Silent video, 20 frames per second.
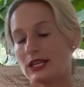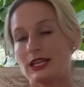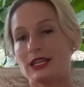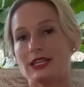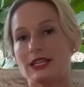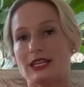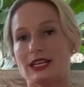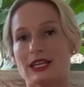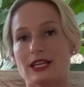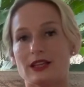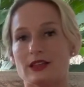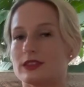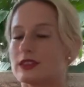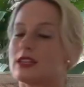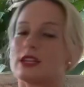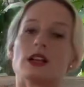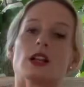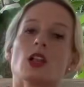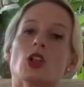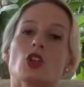There
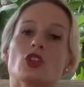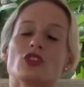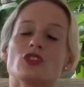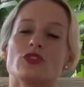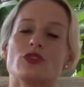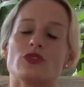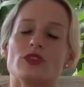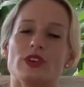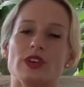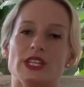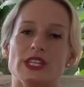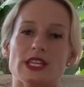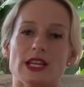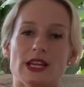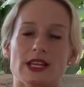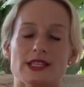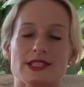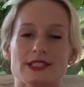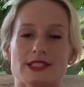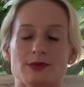are a lot of very
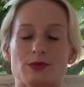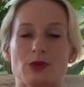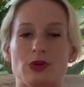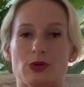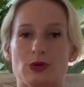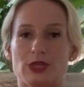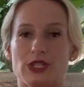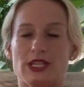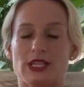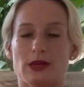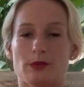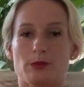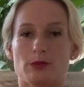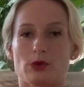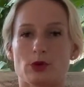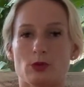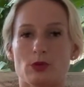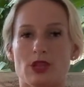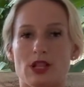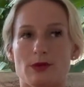nice meridian
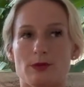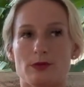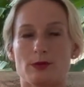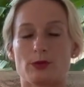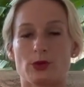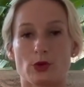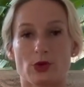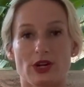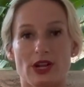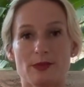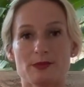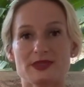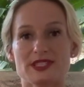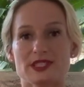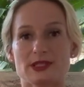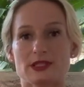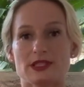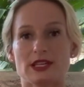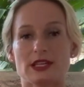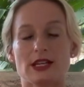
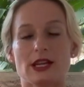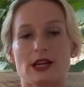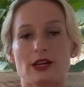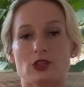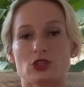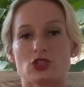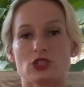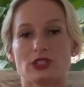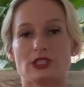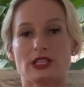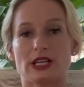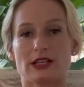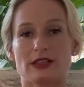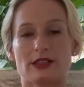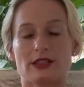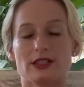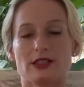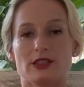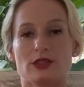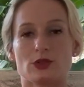programs that are actually
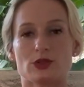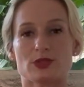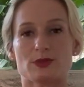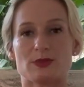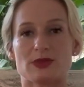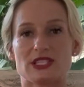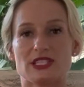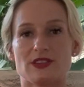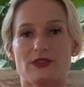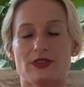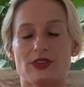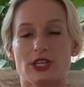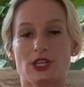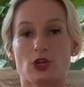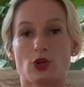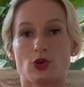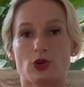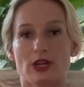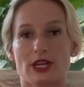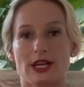targeting your specific
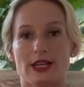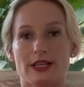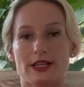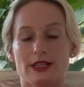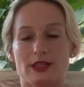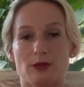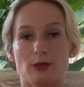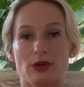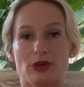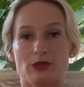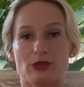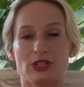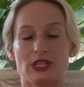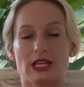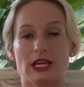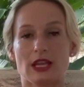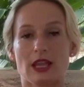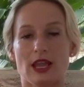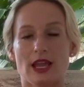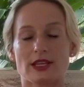organ and the
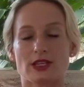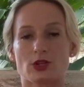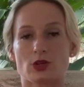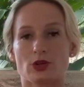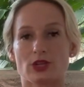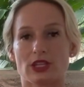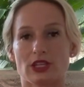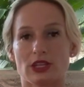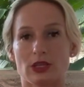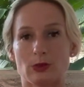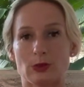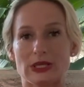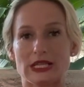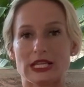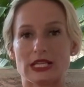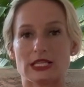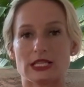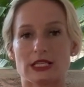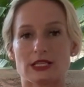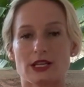meridian line connected with
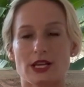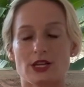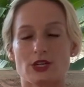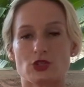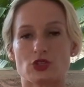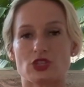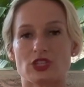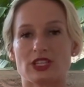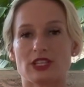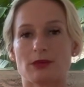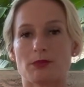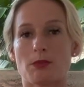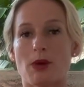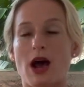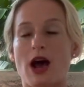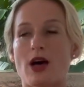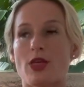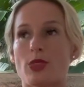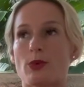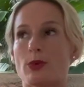that energetic
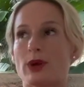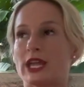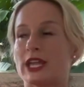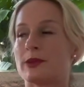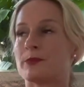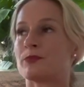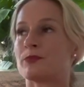pathway.